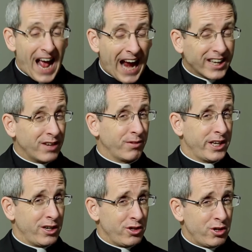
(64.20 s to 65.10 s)

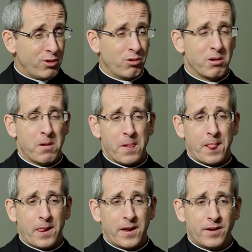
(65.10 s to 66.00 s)
actively in you.
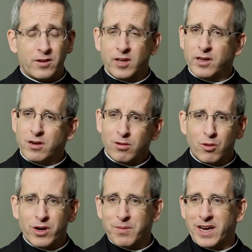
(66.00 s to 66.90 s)
And you say,
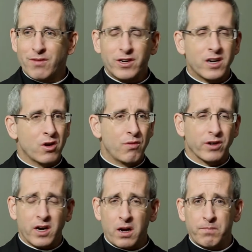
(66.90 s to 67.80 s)
Lord, am I ever going to
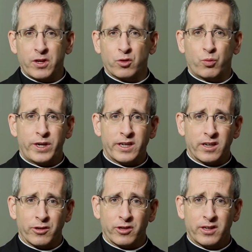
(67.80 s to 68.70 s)
overcome this
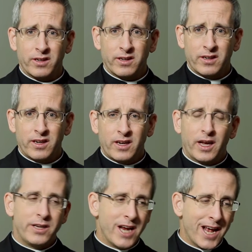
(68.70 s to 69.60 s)
weakness?
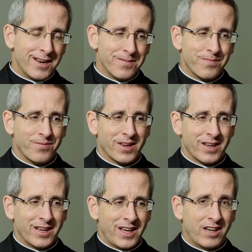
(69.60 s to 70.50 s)
And yet,
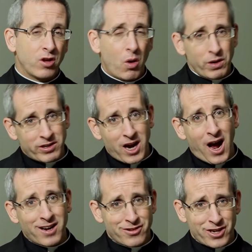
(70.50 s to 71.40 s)
it's always
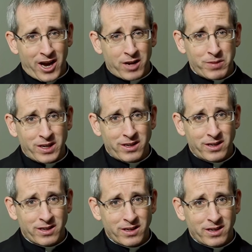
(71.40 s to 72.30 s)
God's timing.
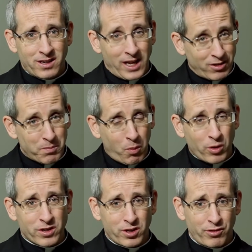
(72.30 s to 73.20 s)
And that's
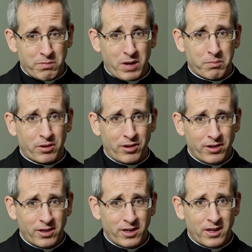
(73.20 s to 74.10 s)
important to remember.
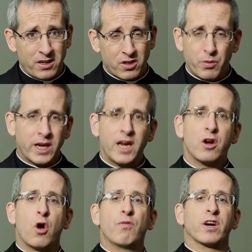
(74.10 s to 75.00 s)
So we can't
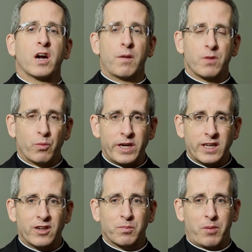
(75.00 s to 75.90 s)
overcome the
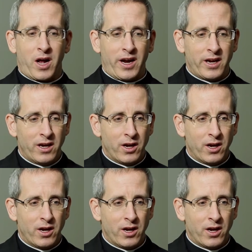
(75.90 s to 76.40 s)
weakness by